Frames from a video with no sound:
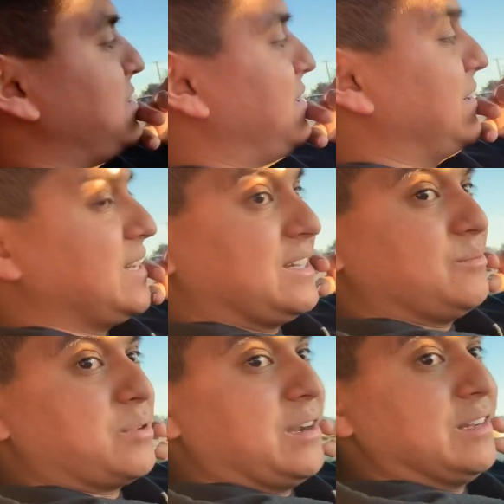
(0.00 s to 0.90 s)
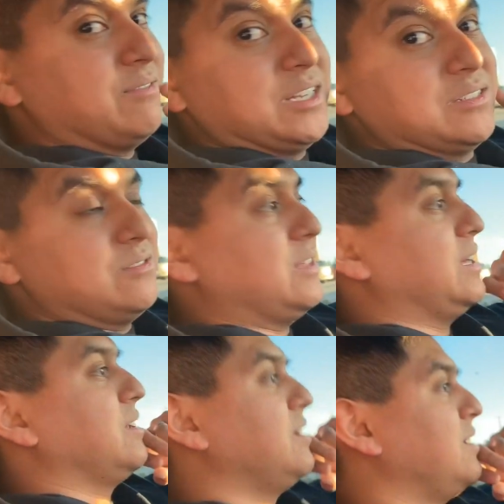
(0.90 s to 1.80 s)
I'm gonna probably redo
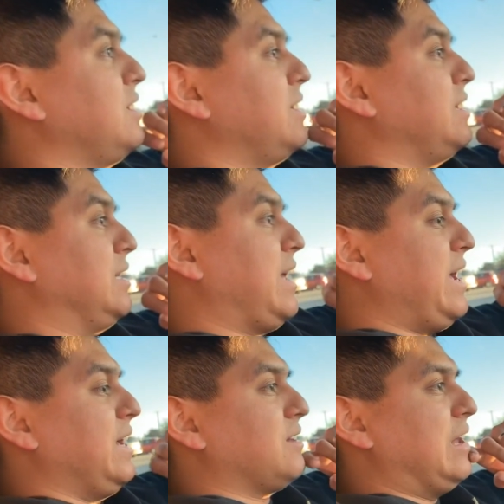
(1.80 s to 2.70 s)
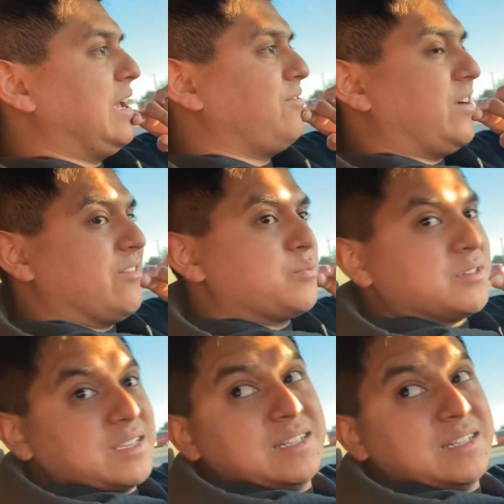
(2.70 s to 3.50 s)
that. It had like 5%